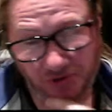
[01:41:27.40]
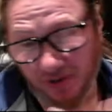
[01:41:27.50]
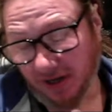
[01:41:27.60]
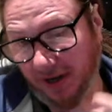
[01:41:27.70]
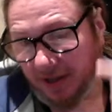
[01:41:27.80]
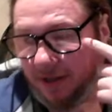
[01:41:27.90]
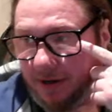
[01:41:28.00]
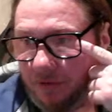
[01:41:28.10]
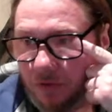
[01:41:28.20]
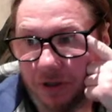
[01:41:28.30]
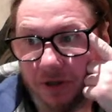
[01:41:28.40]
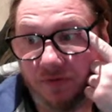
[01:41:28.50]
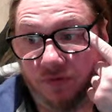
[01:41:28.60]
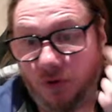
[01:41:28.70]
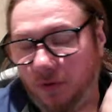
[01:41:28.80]
delay then queen
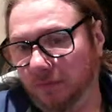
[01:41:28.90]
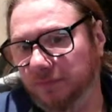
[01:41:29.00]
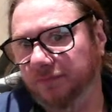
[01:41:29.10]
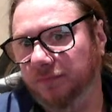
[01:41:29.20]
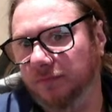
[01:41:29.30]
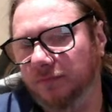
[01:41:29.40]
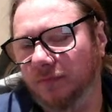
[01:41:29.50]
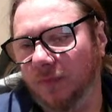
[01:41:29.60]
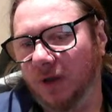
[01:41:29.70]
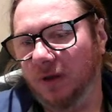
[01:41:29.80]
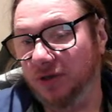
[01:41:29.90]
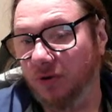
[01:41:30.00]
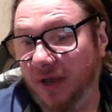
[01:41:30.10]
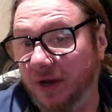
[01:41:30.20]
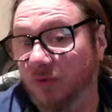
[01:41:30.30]
d4. So
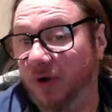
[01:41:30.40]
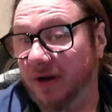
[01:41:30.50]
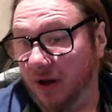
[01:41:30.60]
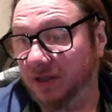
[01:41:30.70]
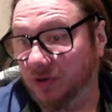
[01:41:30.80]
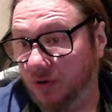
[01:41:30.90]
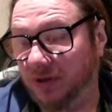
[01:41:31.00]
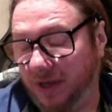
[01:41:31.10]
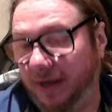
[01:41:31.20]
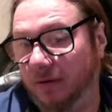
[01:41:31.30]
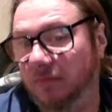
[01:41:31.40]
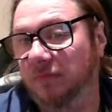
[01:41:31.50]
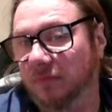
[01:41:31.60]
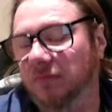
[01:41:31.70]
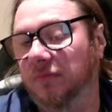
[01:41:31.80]
anyway, knight's going to take.
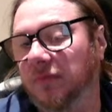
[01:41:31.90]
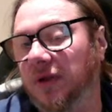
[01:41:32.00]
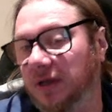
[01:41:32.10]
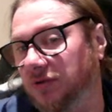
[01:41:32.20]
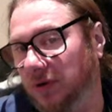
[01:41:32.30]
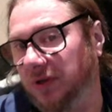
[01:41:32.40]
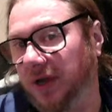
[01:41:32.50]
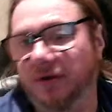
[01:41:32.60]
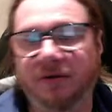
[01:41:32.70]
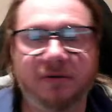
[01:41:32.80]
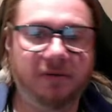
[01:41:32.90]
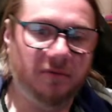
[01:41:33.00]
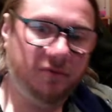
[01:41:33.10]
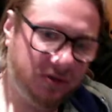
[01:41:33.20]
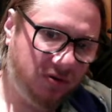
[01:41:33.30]
Knight's going to take.
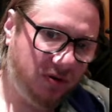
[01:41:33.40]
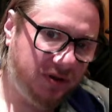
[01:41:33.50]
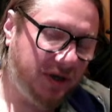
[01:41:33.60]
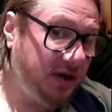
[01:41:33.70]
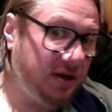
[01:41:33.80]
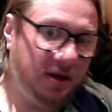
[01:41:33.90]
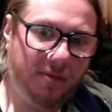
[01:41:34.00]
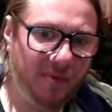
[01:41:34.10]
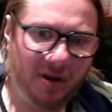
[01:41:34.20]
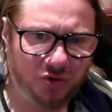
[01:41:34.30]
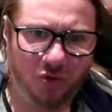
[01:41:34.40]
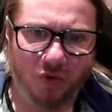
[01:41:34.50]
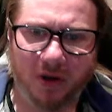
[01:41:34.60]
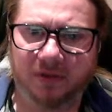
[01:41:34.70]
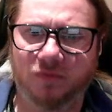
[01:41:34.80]
Rook's going to take. And I'm not sure
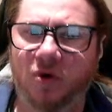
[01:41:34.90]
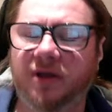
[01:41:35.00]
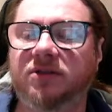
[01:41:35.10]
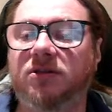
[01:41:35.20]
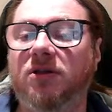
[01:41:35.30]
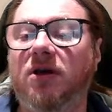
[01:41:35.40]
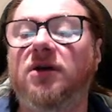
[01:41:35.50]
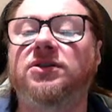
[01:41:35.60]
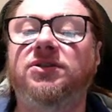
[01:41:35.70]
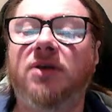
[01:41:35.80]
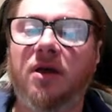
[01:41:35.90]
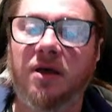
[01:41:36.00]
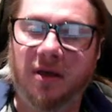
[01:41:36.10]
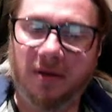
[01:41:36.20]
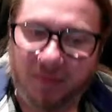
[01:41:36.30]
what white does,
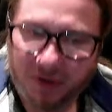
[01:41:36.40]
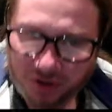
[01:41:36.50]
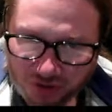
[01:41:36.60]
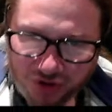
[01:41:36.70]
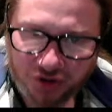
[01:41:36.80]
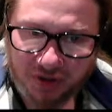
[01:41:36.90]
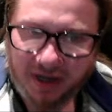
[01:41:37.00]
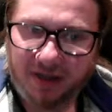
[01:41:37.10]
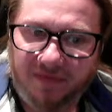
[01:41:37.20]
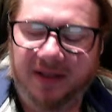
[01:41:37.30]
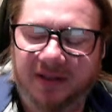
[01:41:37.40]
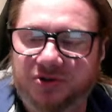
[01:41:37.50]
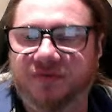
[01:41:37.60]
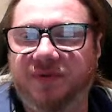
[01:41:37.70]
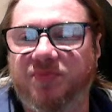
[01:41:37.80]
but you should take advantage
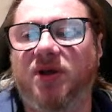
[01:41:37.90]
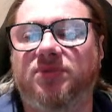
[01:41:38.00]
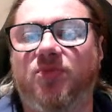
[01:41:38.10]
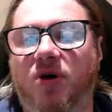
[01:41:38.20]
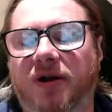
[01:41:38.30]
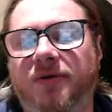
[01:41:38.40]
of the pass pawn.